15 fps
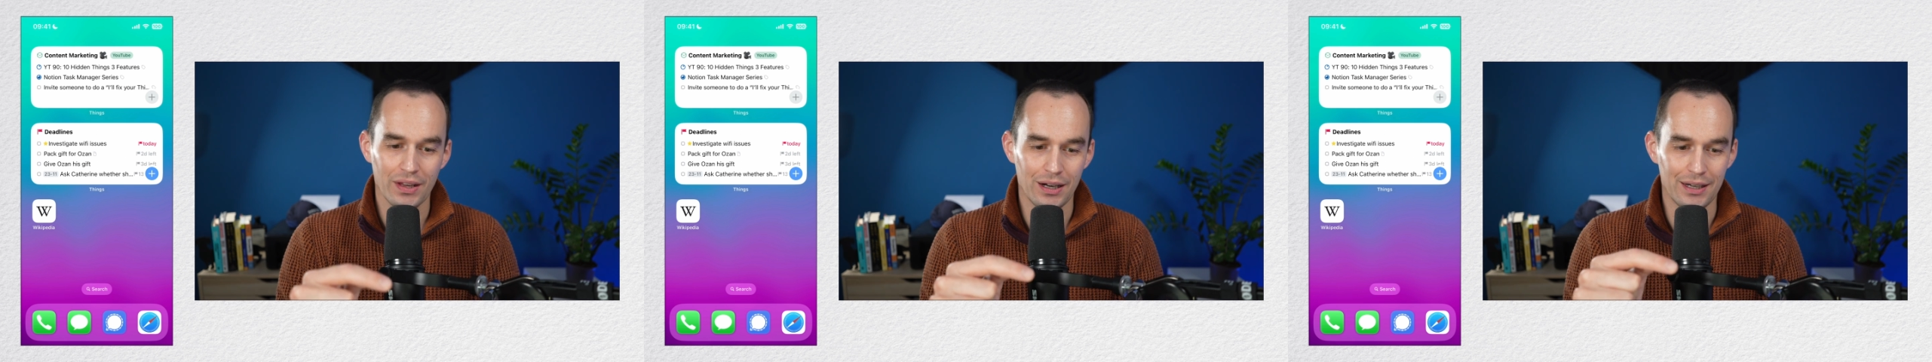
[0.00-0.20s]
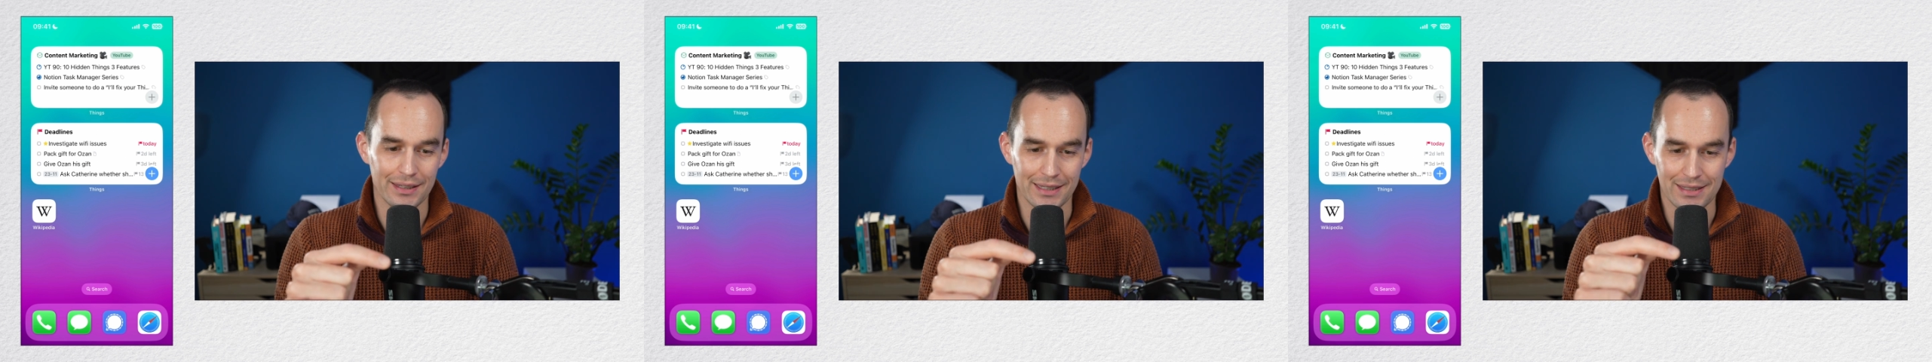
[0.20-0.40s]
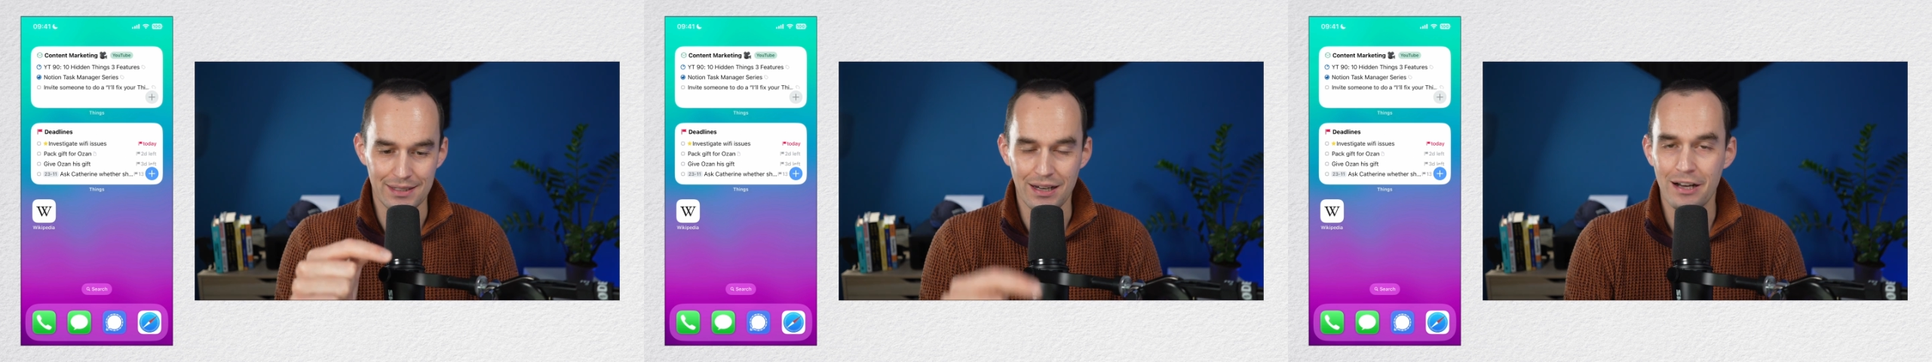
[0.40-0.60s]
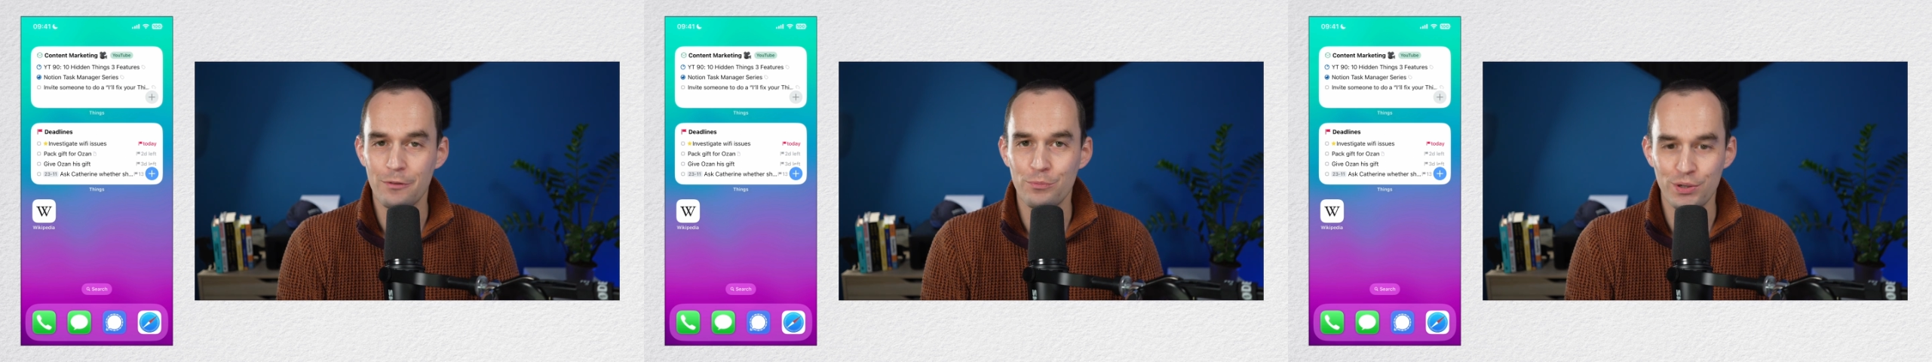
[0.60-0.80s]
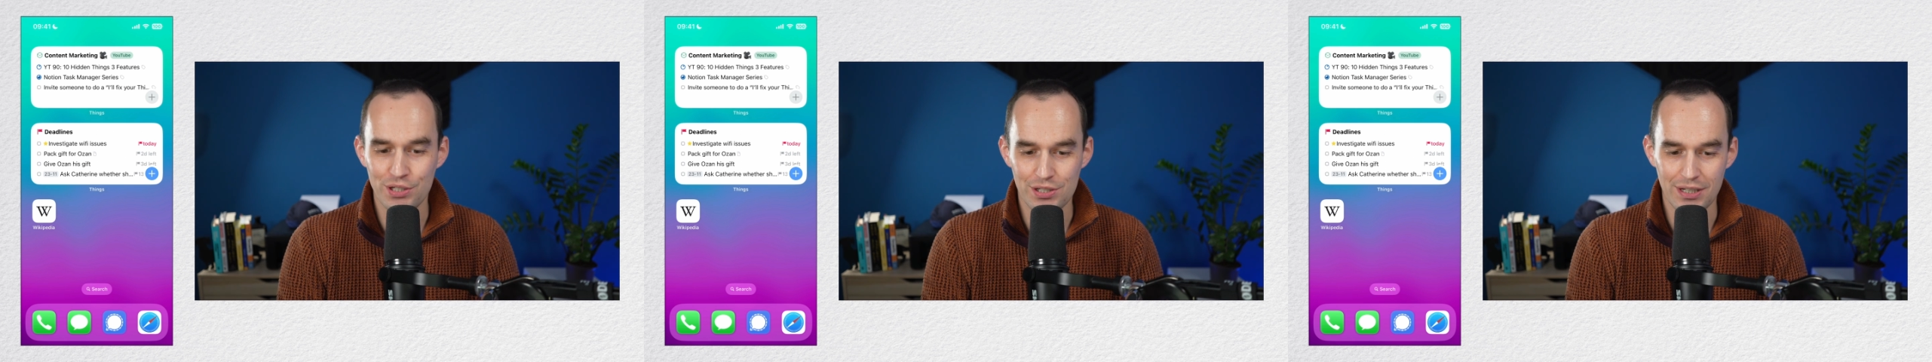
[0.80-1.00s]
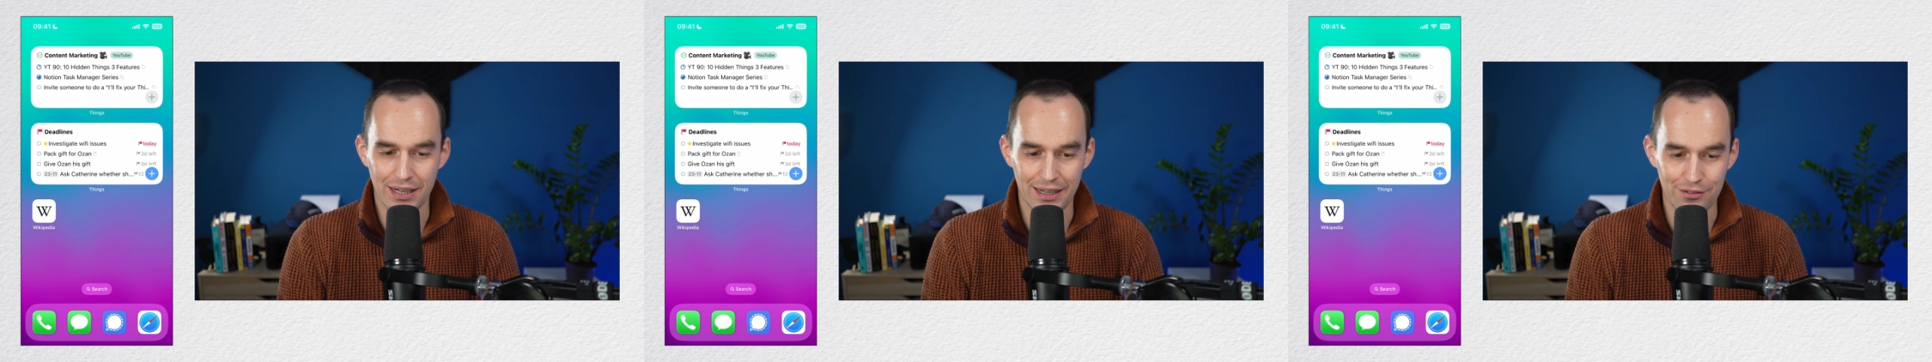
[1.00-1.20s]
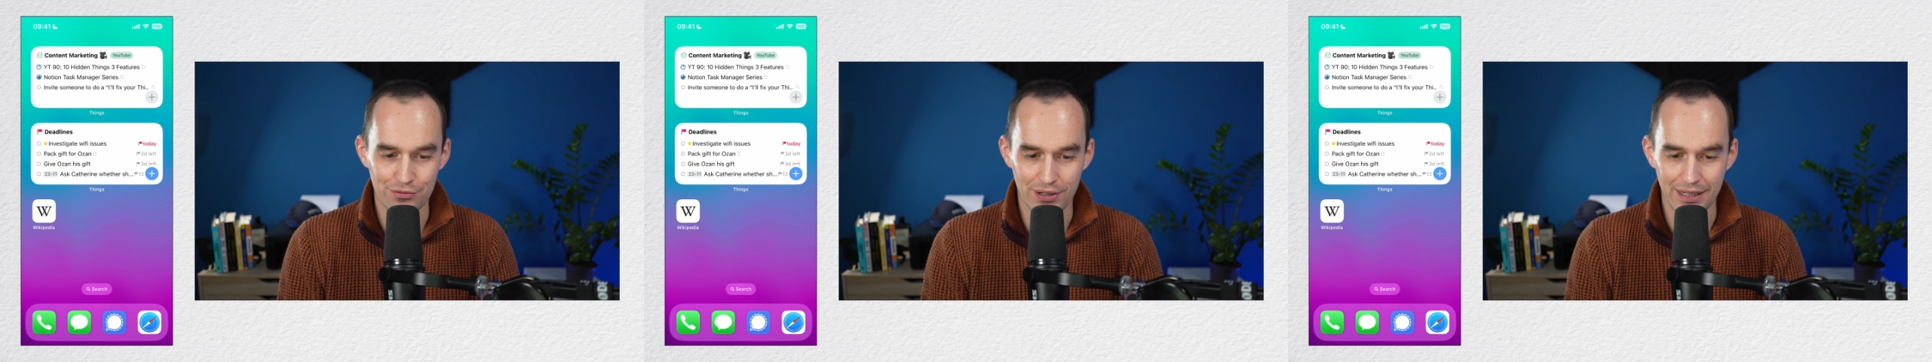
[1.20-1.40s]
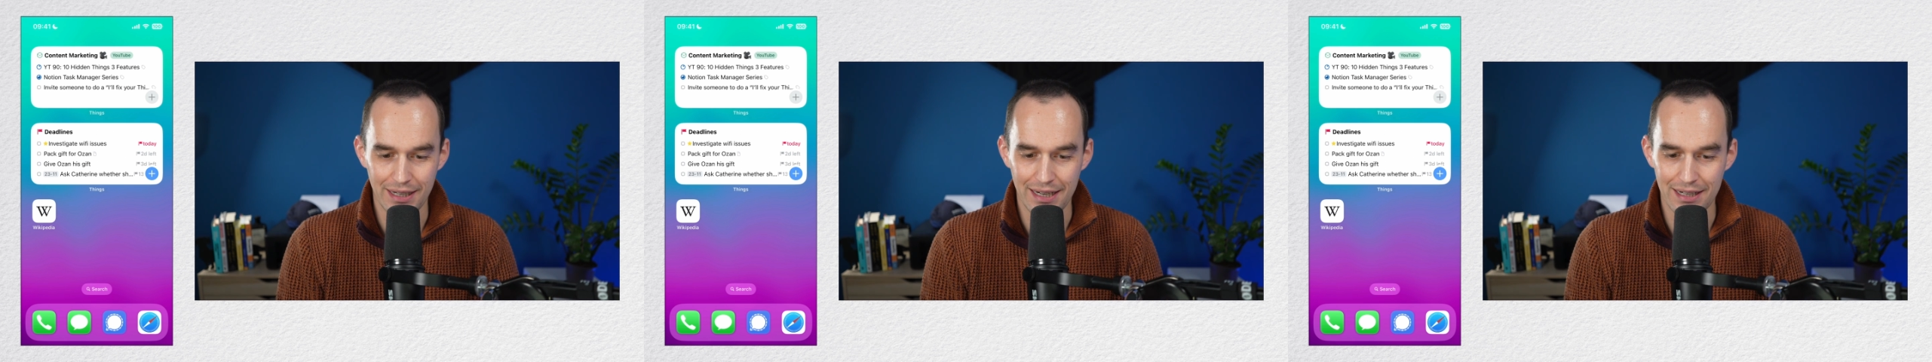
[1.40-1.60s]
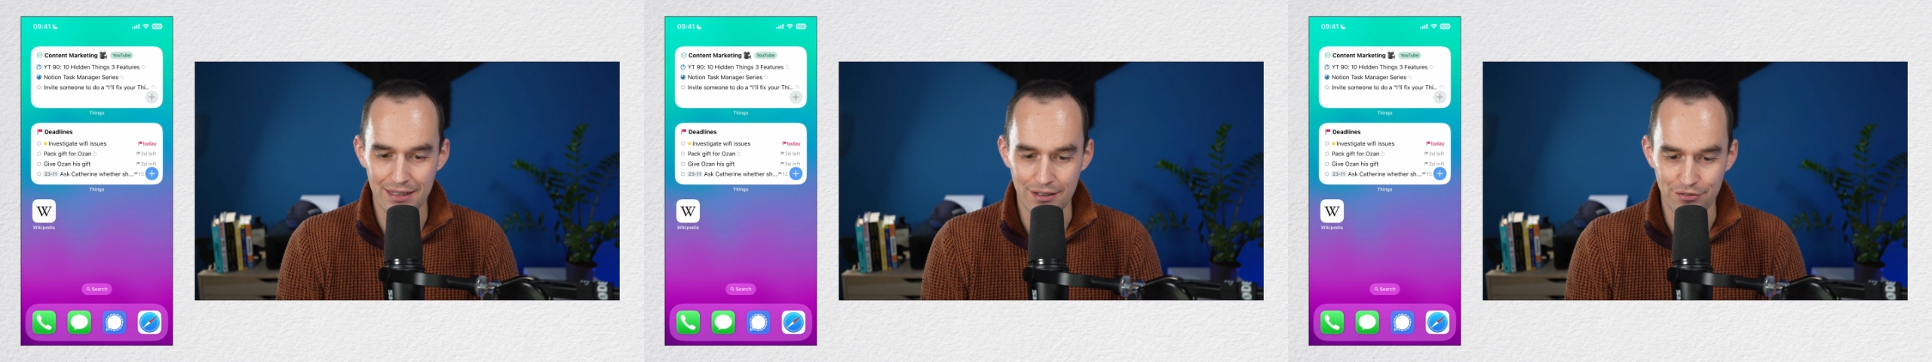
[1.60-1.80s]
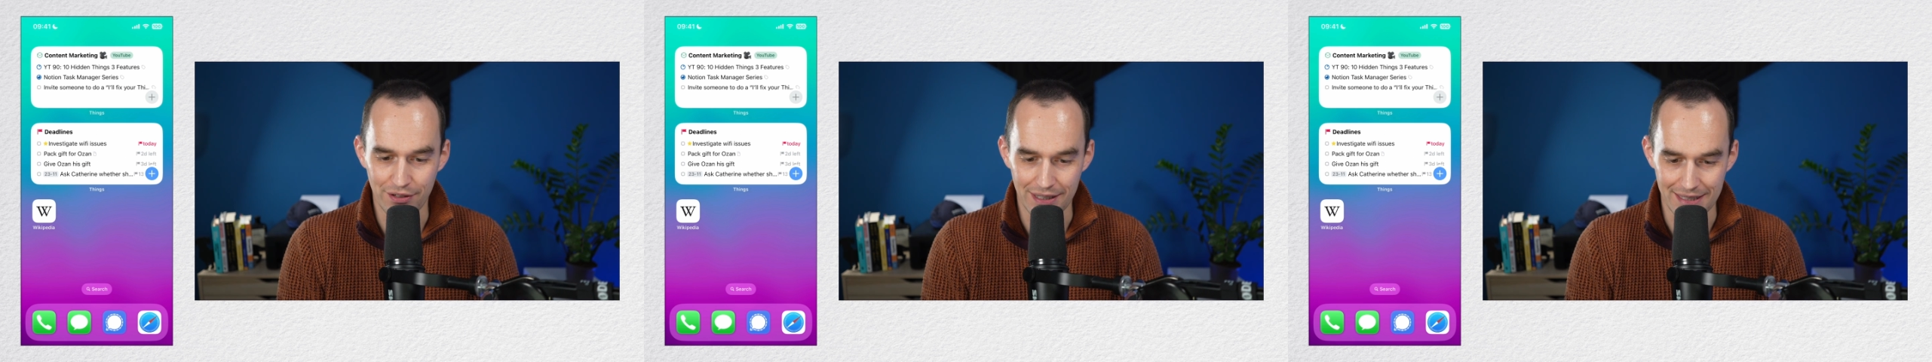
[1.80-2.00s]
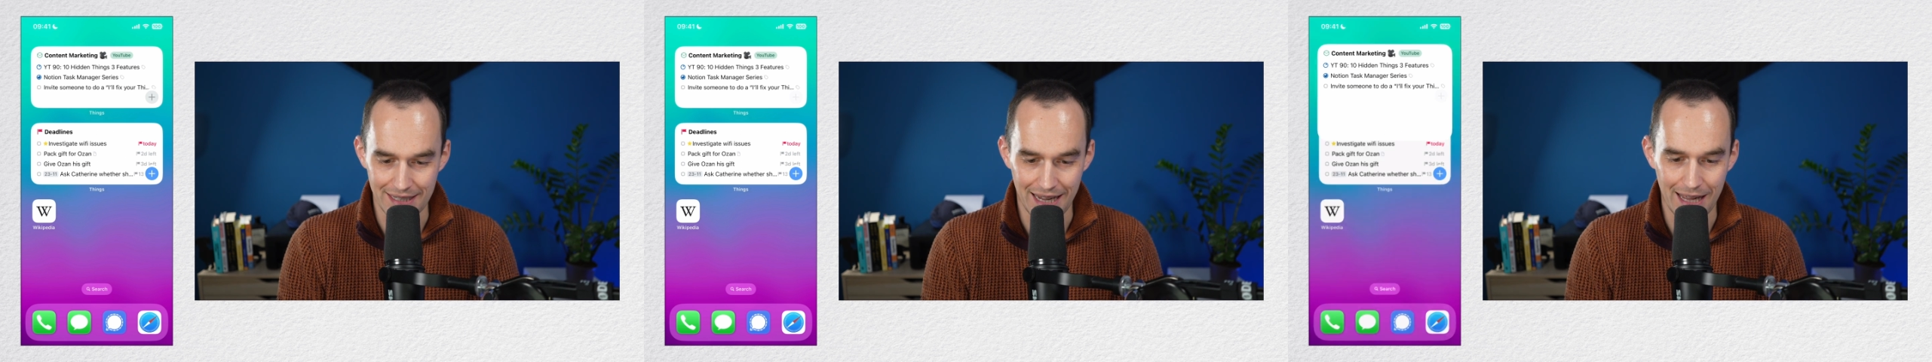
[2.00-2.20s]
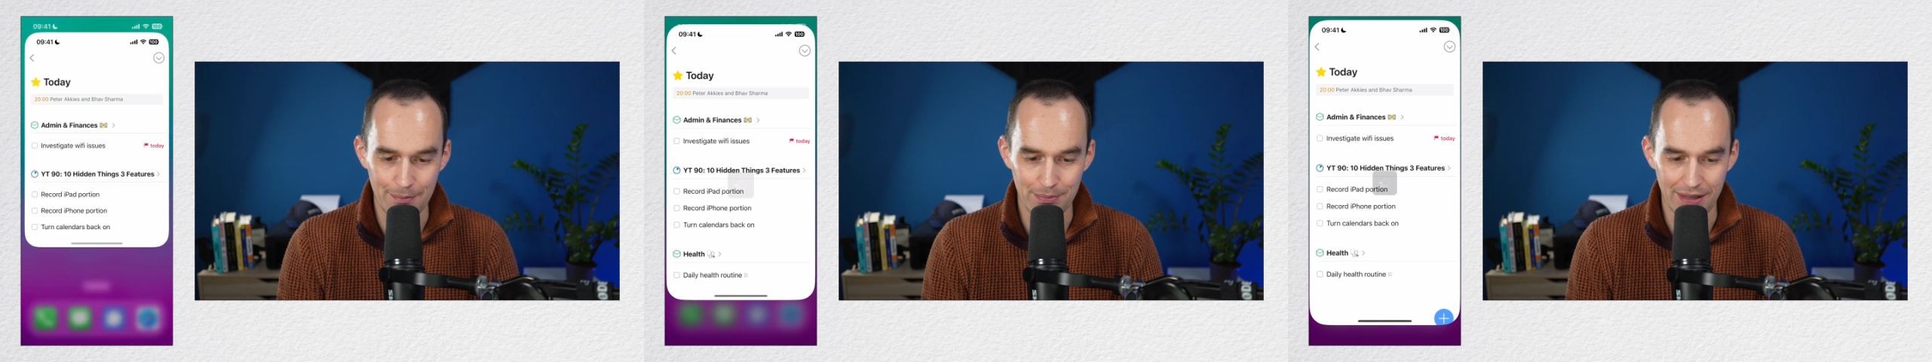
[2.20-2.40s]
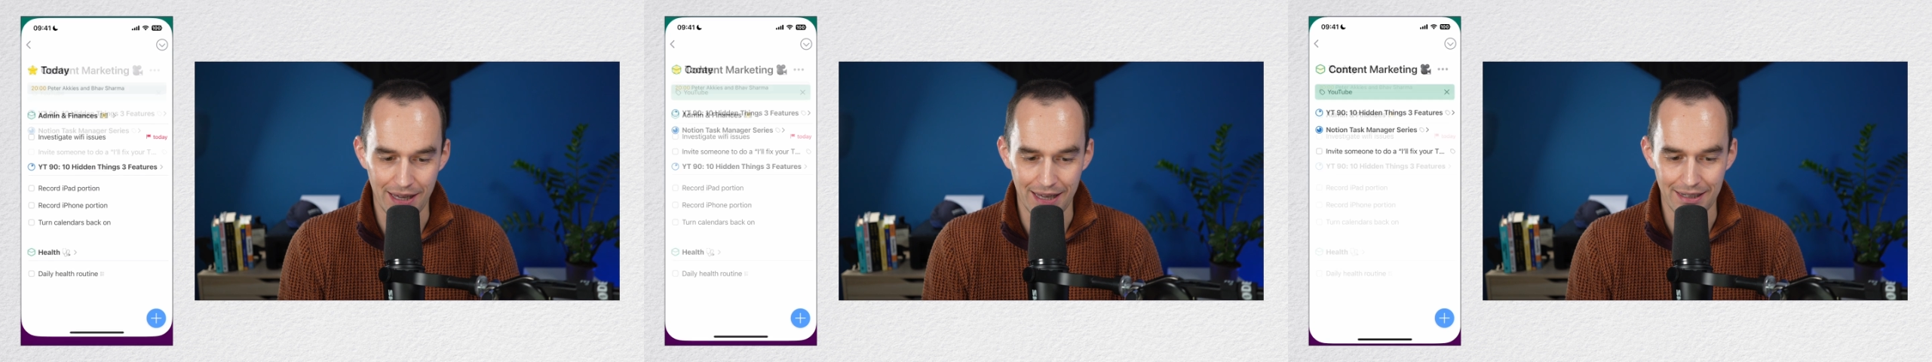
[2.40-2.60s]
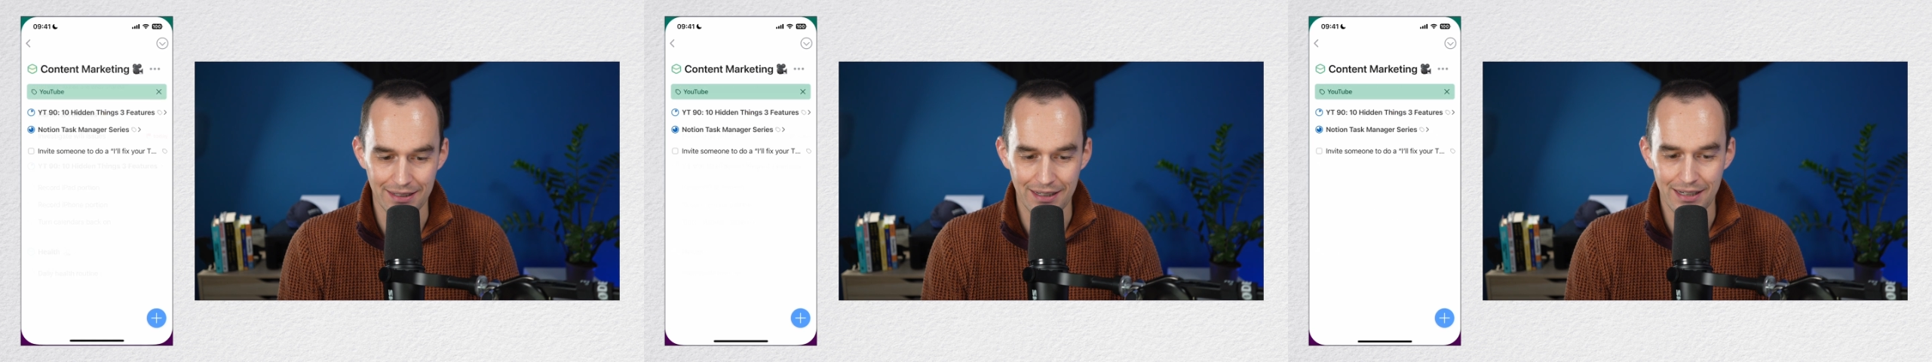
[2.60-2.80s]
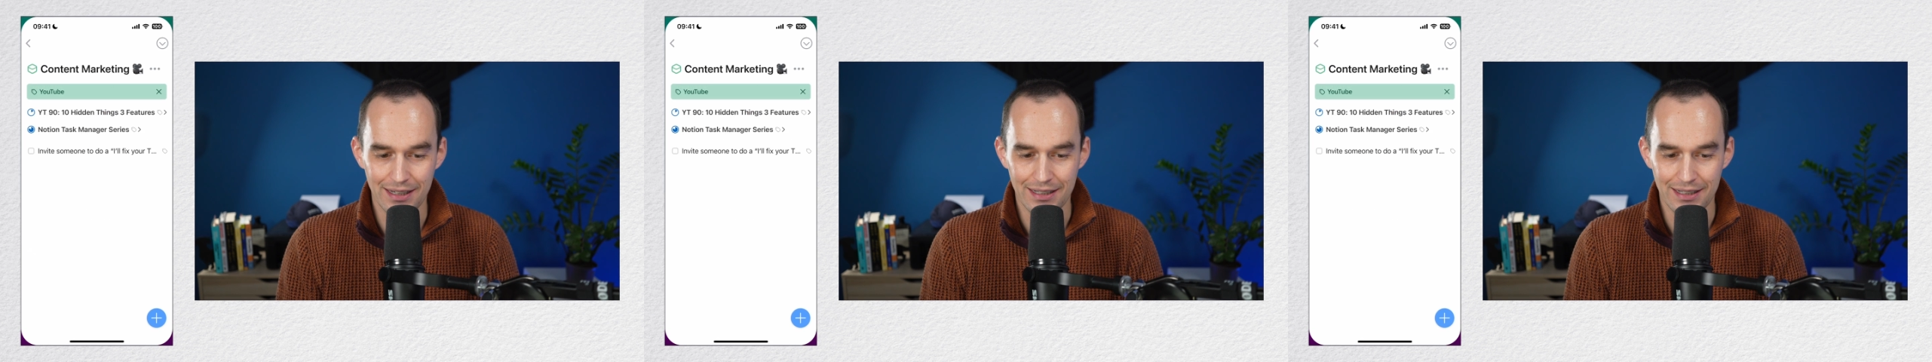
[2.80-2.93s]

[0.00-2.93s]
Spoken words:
On the top widget I have right here, if I tap that,